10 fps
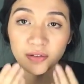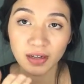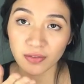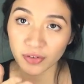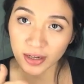
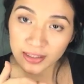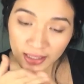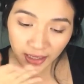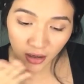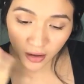whenever I
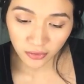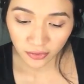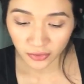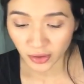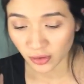take
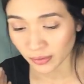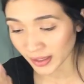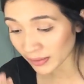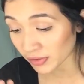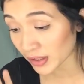off, you know,
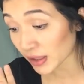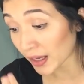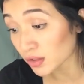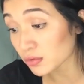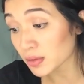whenever
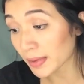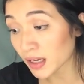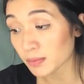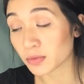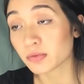I use the
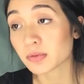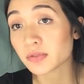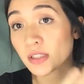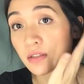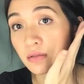makeup
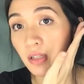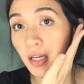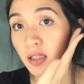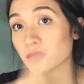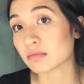remover to
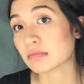like